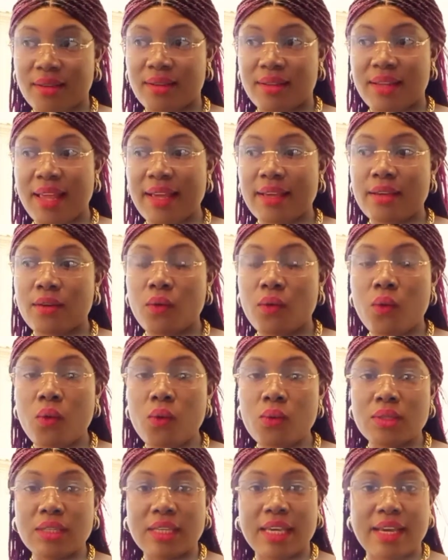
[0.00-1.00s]
Like
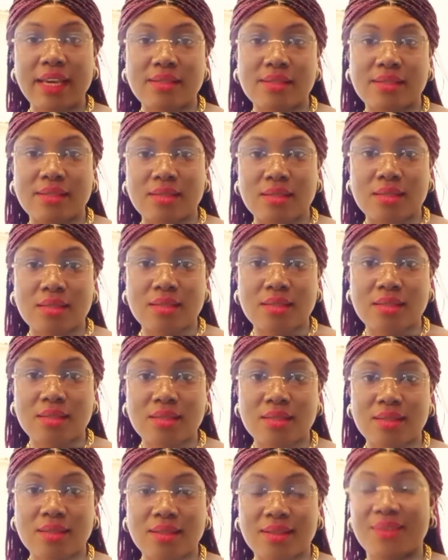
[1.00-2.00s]
who would guess this?
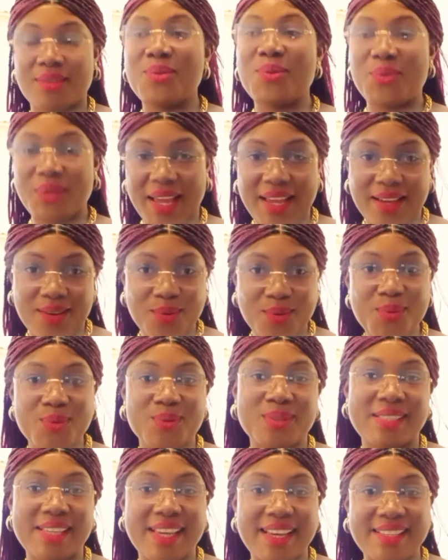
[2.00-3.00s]
Like who
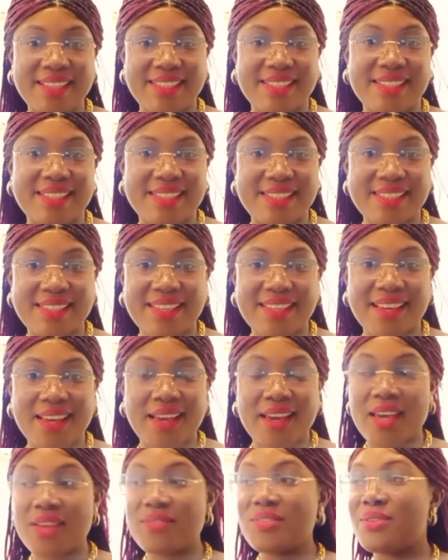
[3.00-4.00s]
would guess this?
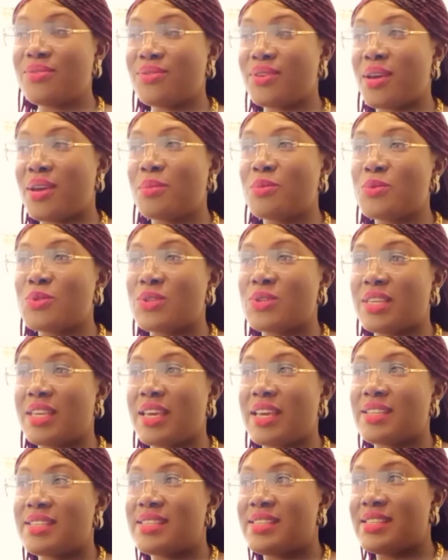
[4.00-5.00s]
Even if you're able to
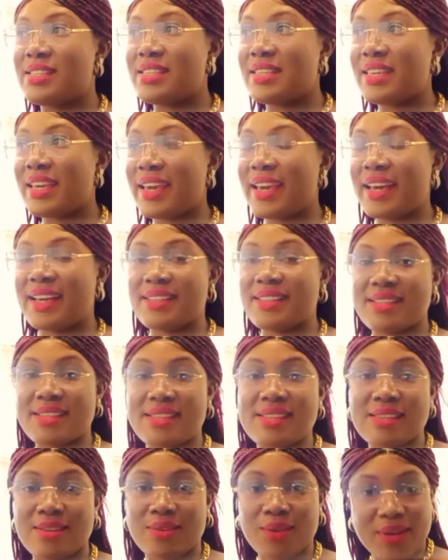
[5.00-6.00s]
guess the A and the
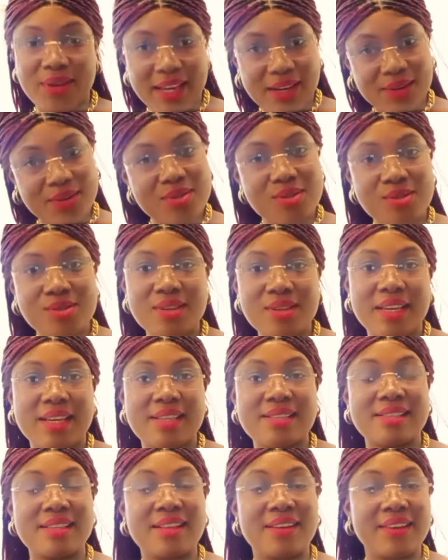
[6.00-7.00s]
C, or you continue
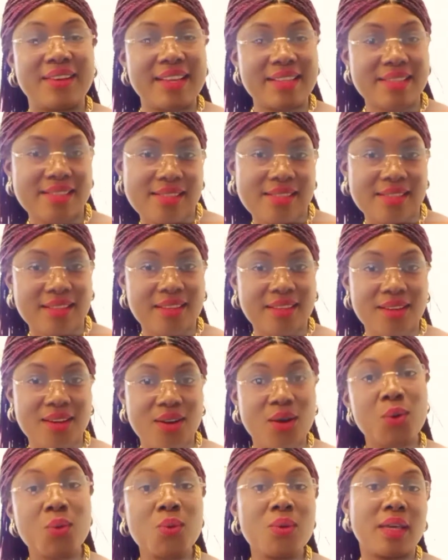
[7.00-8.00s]
guessing, now let's see
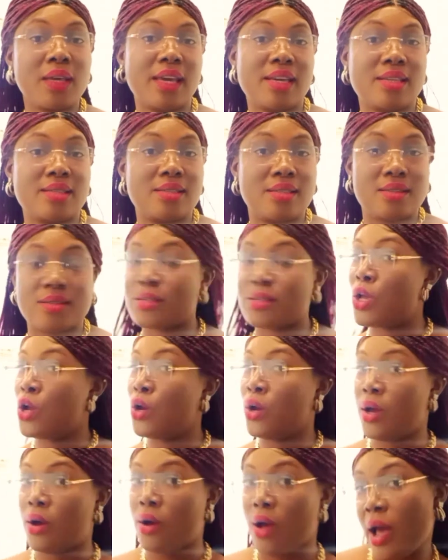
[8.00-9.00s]
who will guess this.
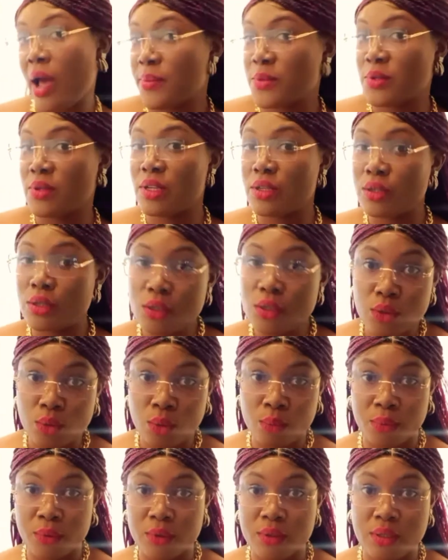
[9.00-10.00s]
Absolutely
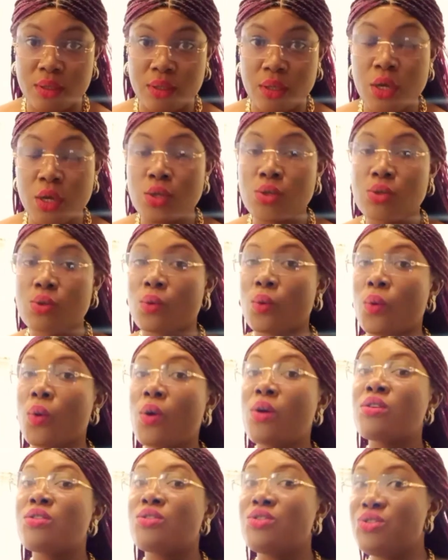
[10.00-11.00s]
nobody. So
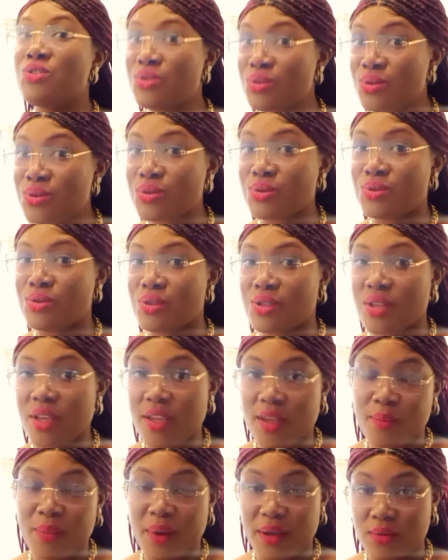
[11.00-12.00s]
use
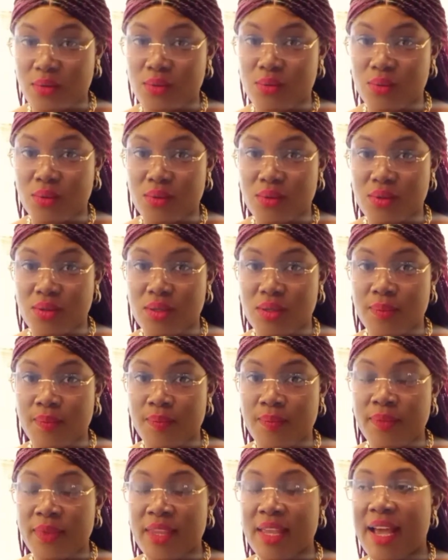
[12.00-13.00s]
unique passwords,
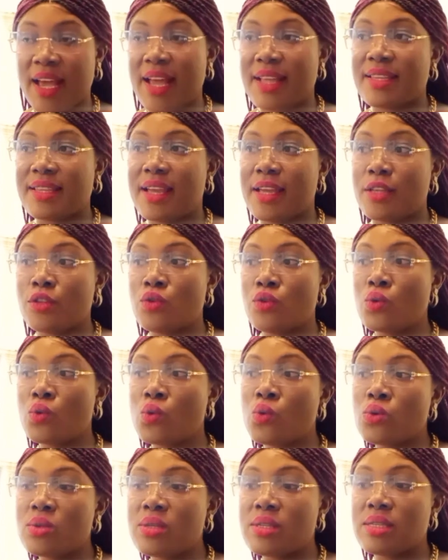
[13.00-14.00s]
and then you
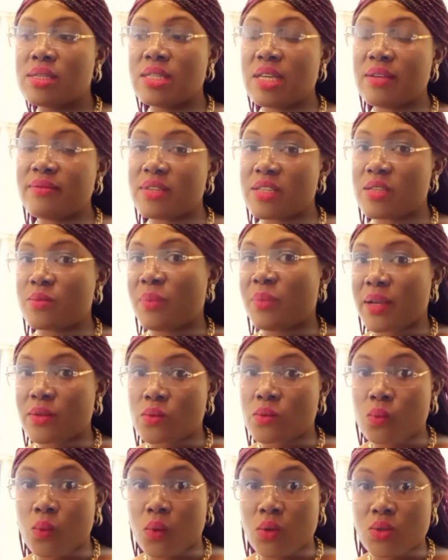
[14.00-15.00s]
could save these
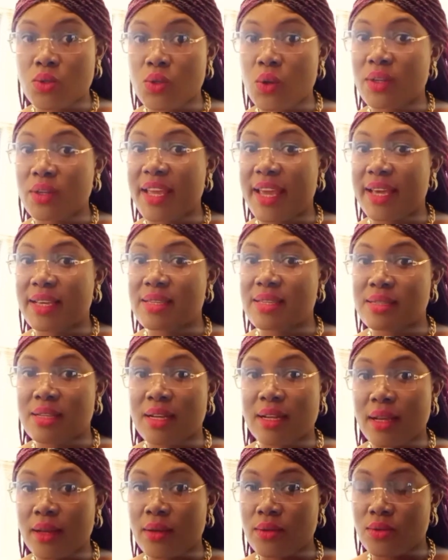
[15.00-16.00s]
passwords on
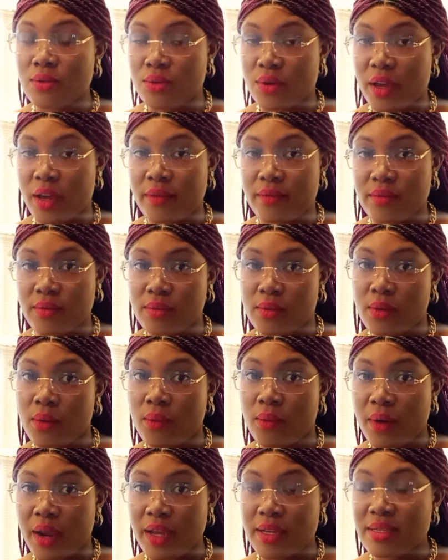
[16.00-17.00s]
external drives,
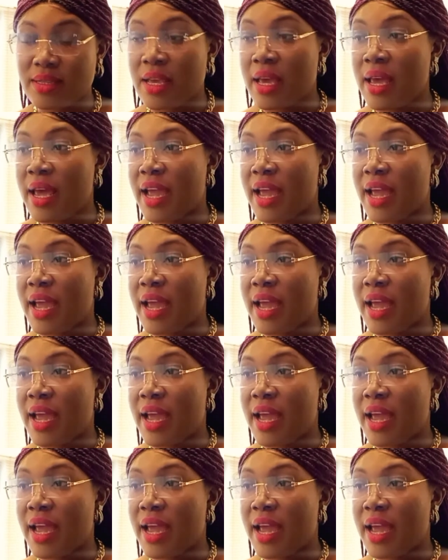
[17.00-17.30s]
right?